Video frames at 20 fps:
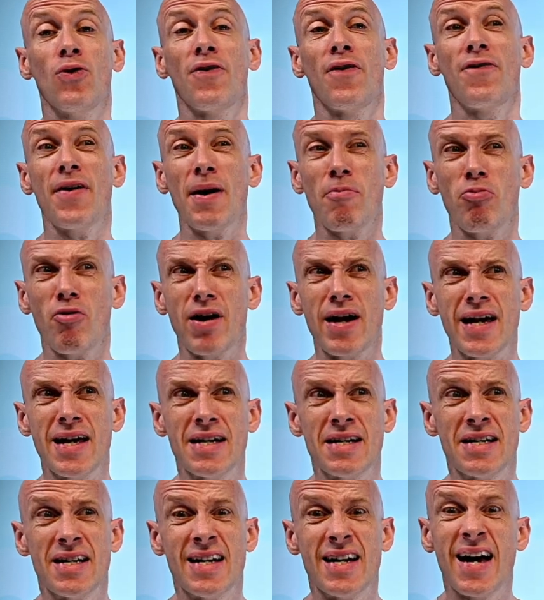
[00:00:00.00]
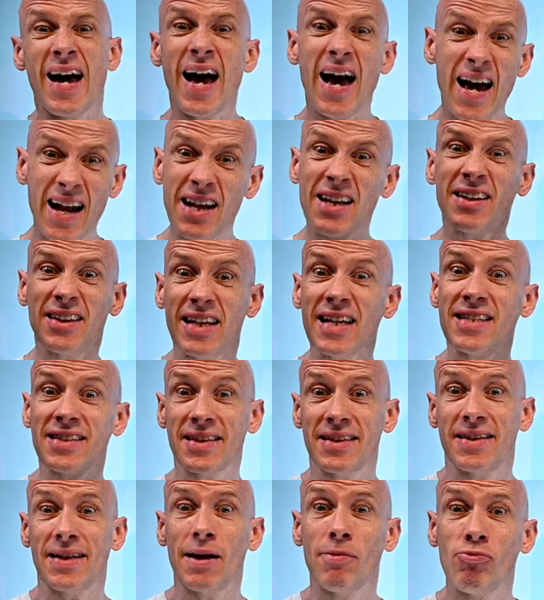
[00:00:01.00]
of February and a
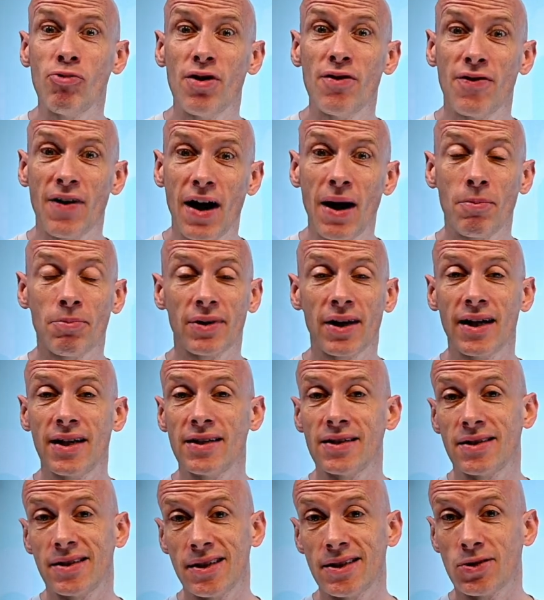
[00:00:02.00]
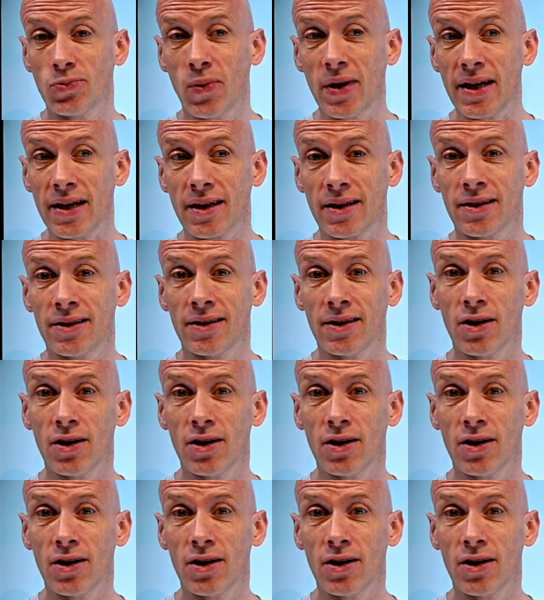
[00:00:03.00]
decent number of updates this week.